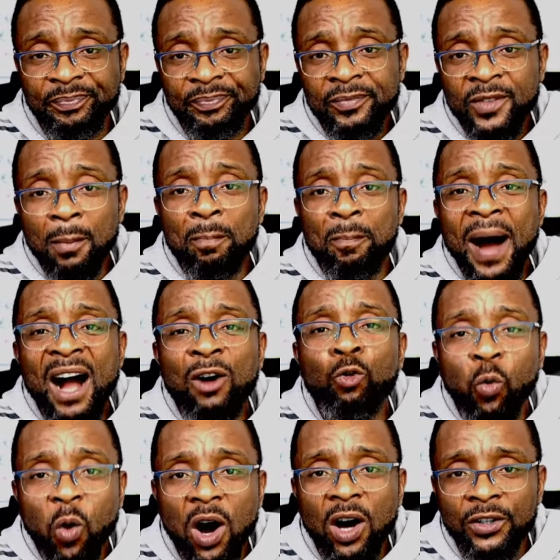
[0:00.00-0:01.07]

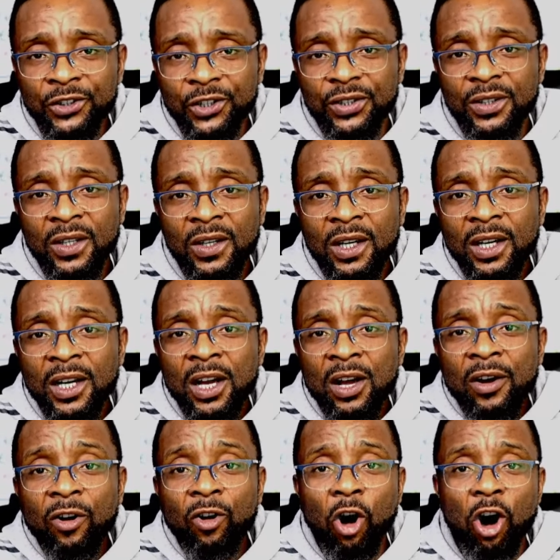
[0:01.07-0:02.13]
backward
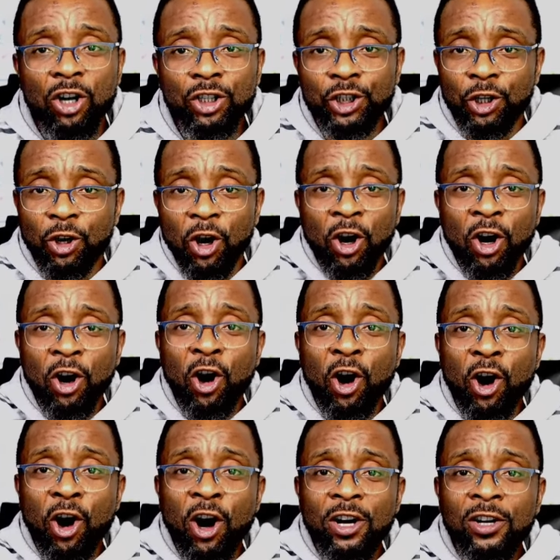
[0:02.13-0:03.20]
culture
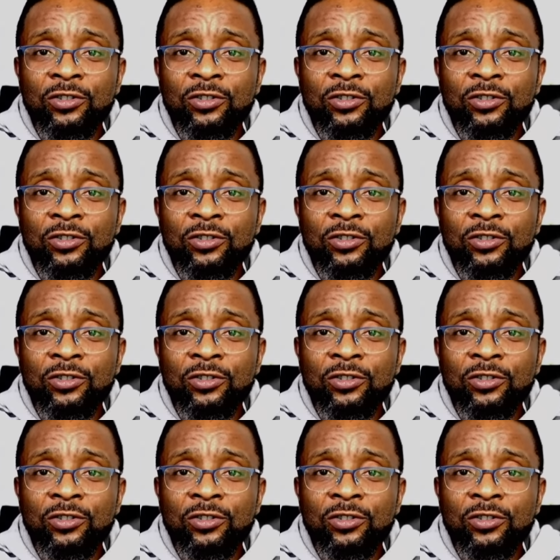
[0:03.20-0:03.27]
or